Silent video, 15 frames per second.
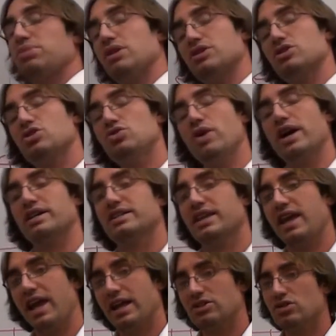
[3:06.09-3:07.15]
plus 2x
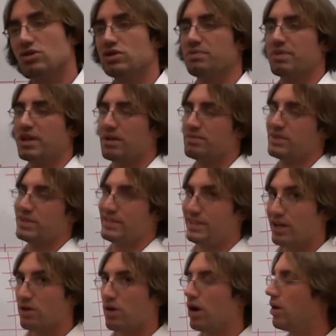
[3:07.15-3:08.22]
cancels, it becomes
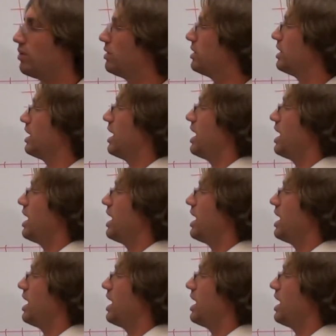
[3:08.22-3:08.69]
0,